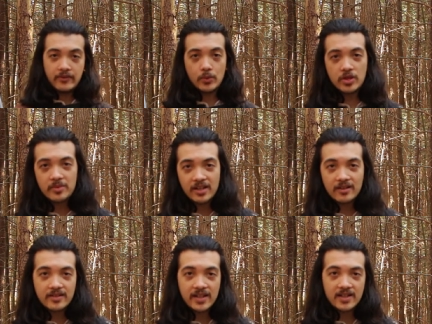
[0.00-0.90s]
If you're with me
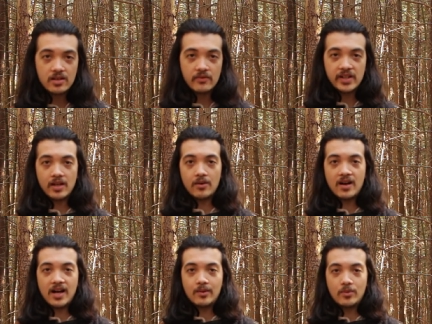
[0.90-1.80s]
here at the end of the
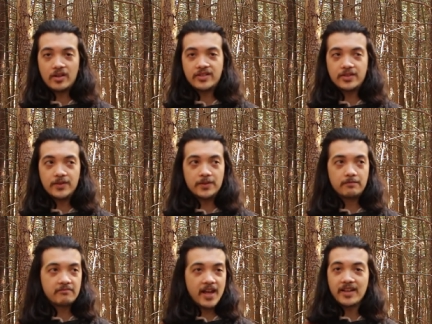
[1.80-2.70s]
video, I want to
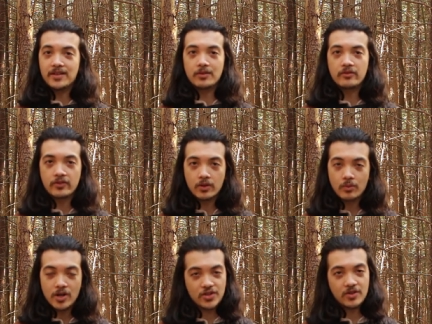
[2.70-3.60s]
thank you for
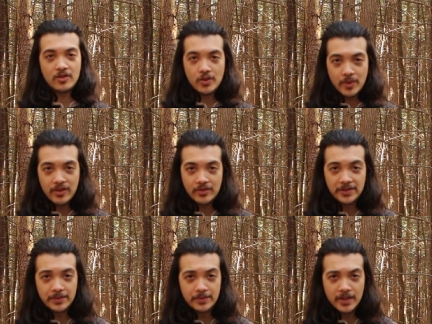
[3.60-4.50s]
watching all the way through.